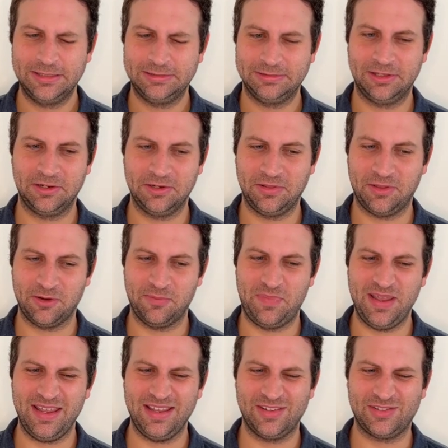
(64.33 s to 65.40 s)
they're
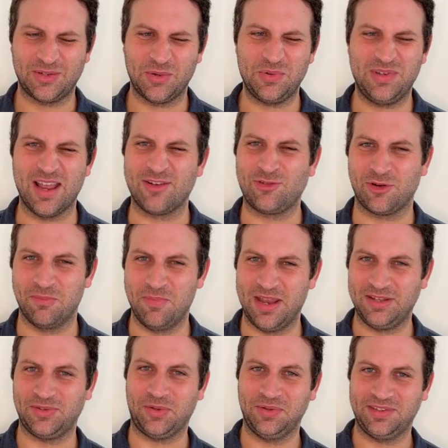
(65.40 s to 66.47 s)
being so
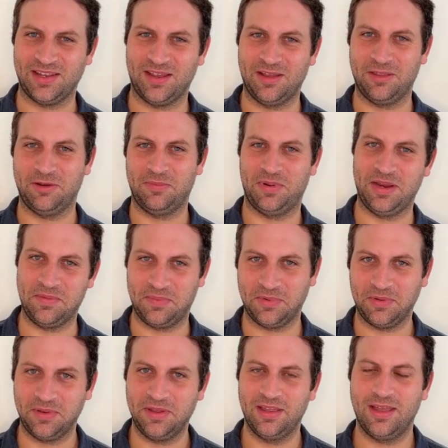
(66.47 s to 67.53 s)
detrimental to other
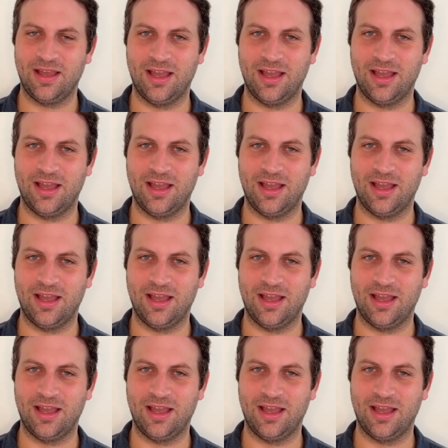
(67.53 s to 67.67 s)
people